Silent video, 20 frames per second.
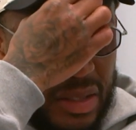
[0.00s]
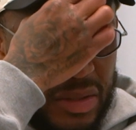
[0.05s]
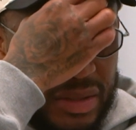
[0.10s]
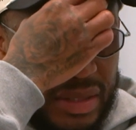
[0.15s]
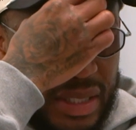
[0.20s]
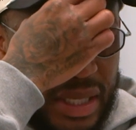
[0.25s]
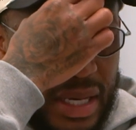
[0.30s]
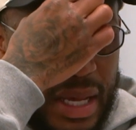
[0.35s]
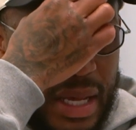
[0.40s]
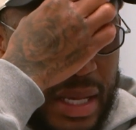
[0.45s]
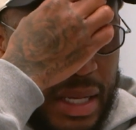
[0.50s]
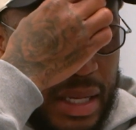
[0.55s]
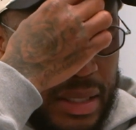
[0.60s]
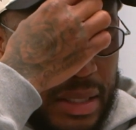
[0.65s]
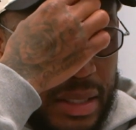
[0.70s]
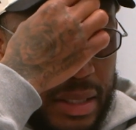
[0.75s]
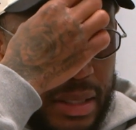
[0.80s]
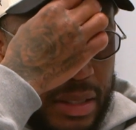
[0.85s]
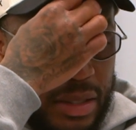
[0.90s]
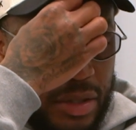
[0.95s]
else that I
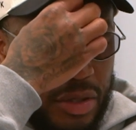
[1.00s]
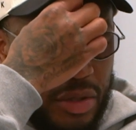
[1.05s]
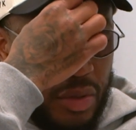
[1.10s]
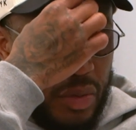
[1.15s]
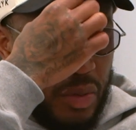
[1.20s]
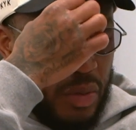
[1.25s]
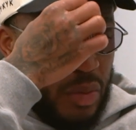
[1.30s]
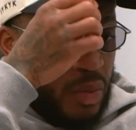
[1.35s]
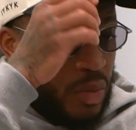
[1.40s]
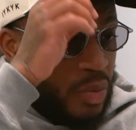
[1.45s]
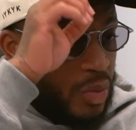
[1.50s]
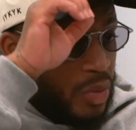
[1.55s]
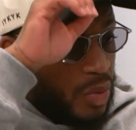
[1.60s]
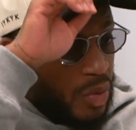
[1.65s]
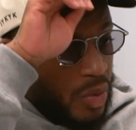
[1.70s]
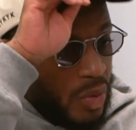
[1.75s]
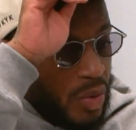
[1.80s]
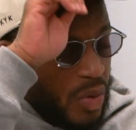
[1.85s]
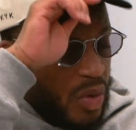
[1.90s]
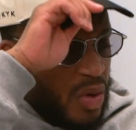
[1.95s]
do
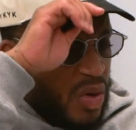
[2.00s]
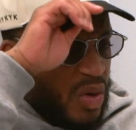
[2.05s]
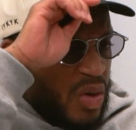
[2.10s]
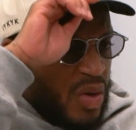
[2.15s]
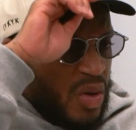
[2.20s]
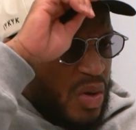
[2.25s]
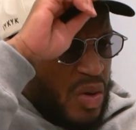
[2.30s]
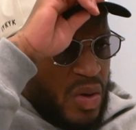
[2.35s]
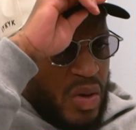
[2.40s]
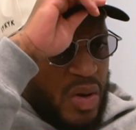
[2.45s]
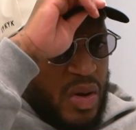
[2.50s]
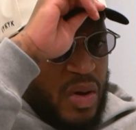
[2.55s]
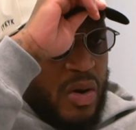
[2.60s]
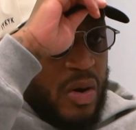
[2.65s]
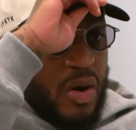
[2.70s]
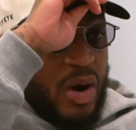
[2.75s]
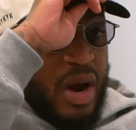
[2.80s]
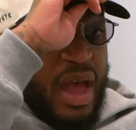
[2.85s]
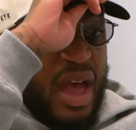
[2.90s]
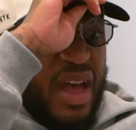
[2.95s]

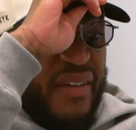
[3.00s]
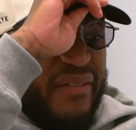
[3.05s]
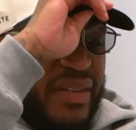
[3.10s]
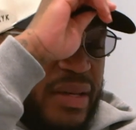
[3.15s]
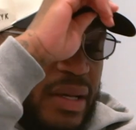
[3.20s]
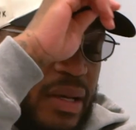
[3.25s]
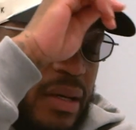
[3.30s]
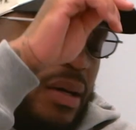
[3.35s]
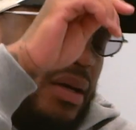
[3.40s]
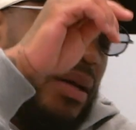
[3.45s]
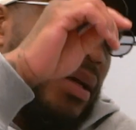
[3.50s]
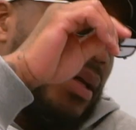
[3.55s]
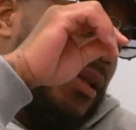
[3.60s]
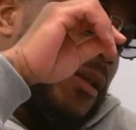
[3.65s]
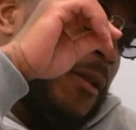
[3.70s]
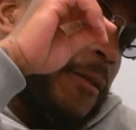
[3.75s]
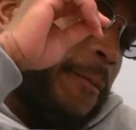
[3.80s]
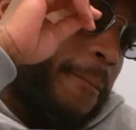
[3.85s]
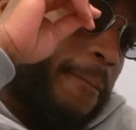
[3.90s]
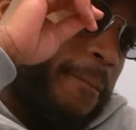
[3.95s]
or have done
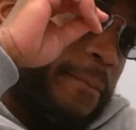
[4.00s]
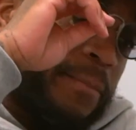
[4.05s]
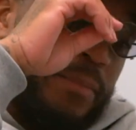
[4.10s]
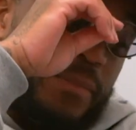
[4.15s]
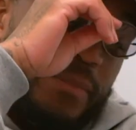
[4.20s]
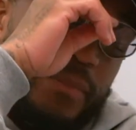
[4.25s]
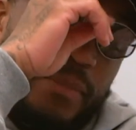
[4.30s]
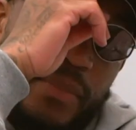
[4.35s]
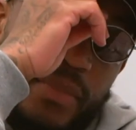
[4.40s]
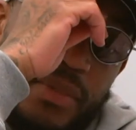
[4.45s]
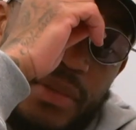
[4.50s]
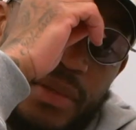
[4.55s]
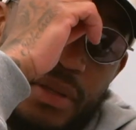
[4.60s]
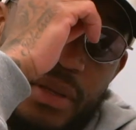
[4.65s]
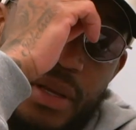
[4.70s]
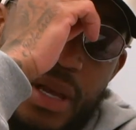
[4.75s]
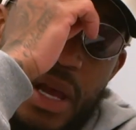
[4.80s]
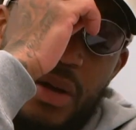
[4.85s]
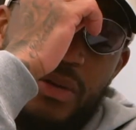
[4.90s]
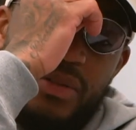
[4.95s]

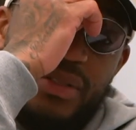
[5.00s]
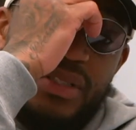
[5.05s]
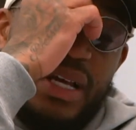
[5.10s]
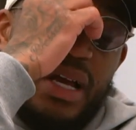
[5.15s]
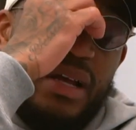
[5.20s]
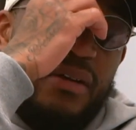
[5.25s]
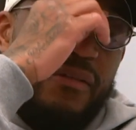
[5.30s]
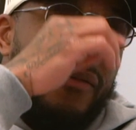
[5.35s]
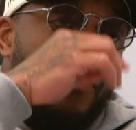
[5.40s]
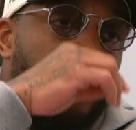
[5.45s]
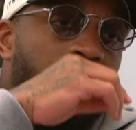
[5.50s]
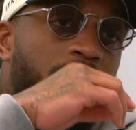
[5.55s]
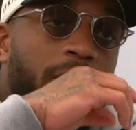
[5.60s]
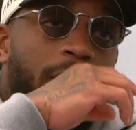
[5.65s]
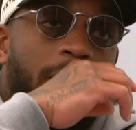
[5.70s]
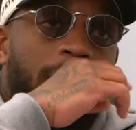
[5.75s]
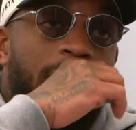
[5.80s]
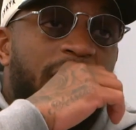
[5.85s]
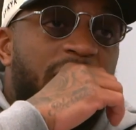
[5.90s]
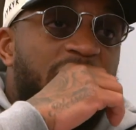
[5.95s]
outside of
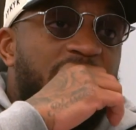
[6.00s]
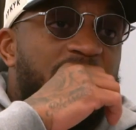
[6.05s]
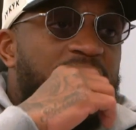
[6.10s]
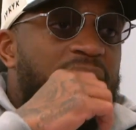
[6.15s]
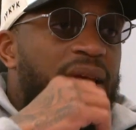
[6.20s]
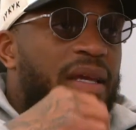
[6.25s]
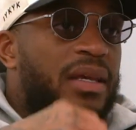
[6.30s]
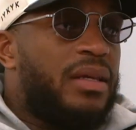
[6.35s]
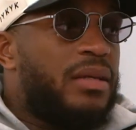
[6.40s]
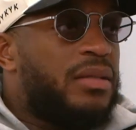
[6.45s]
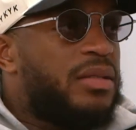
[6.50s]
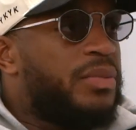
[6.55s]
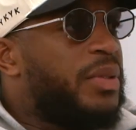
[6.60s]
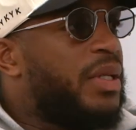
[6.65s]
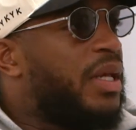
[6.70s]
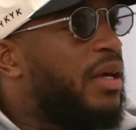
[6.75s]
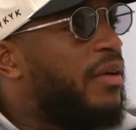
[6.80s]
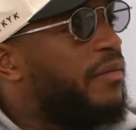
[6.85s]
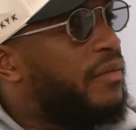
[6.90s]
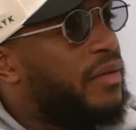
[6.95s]
football that gives me
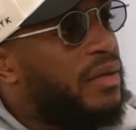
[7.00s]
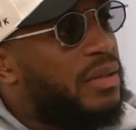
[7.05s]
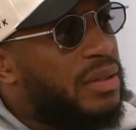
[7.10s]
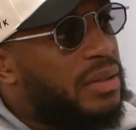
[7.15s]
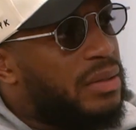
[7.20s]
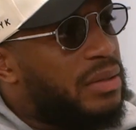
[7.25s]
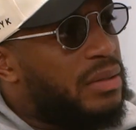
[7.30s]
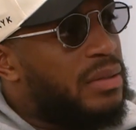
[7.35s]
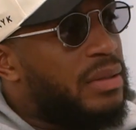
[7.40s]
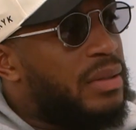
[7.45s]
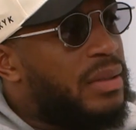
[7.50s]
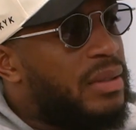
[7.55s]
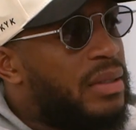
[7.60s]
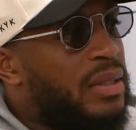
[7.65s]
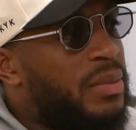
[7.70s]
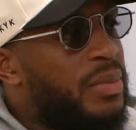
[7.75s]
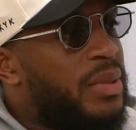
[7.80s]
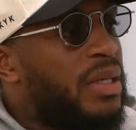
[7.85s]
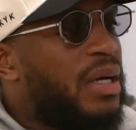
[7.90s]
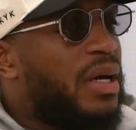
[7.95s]
that feeling. I
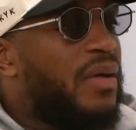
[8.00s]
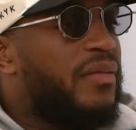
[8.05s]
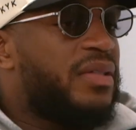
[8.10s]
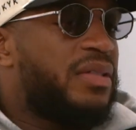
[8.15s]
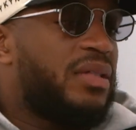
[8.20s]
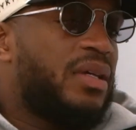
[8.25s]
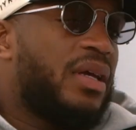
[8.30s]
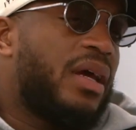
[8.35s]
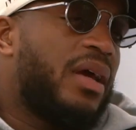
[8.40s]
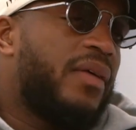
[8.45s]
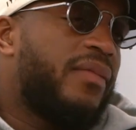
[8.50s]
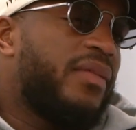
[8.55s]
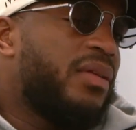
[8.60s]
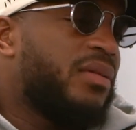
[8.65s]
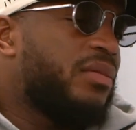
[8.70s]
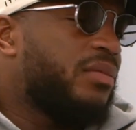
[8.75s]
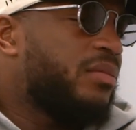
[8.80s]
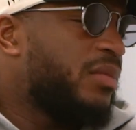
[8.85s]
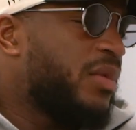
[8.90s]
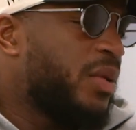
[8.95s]
mean, obviously
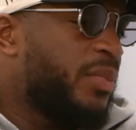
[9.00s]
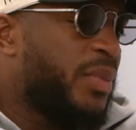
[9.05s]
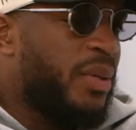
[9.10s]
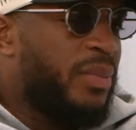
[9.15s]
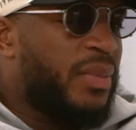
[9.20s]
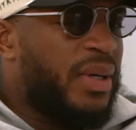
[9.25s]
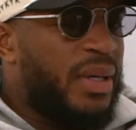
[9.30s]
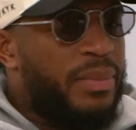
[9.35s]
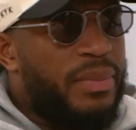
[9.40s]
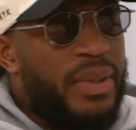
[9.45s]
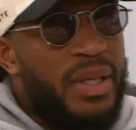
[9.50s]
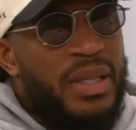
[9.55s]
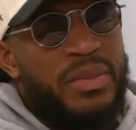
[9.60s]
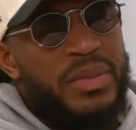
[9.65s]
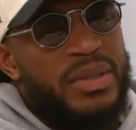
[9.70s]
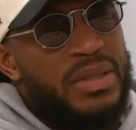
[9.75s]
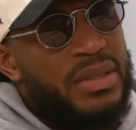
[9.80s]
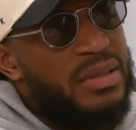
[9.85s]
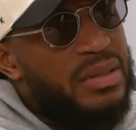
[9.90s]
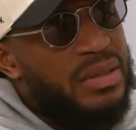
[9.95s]
my
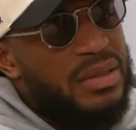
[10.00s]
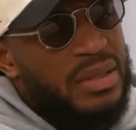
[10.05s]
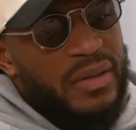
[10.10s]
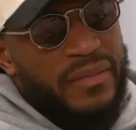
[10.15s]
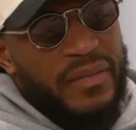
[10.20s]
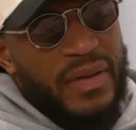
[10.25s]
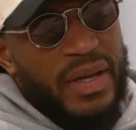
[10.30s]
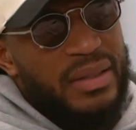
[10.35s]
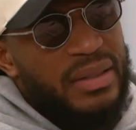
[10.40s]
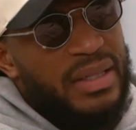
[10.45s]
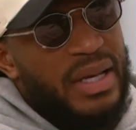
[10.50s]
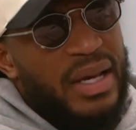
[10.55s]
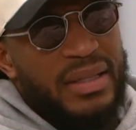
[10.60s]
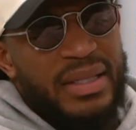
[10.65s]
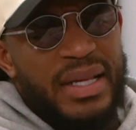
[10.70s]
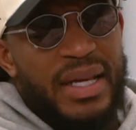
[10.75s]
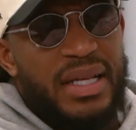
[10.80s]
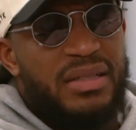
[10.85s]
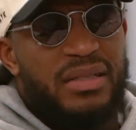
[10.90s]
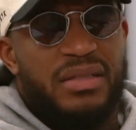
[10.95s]
babies and stuff like that.
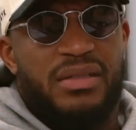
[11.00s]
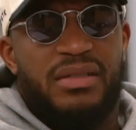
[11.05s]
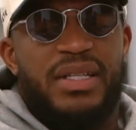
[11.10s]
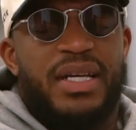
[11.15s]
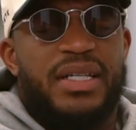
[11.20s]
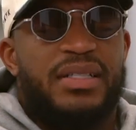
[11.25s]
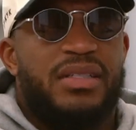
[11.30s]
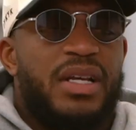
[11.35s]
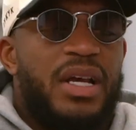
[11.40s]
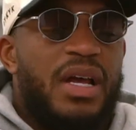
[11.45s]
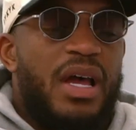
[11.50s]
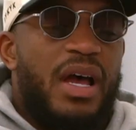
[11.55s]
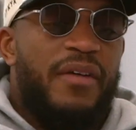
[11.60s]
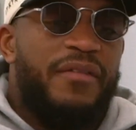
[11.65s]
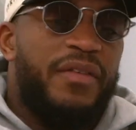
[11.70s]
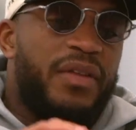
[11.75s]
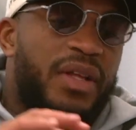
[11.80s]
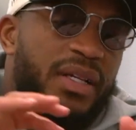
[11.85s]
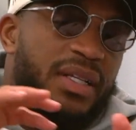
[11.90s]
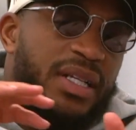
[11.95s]
That's I
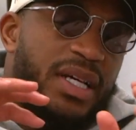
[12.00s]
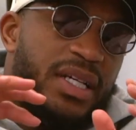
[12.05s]
feel like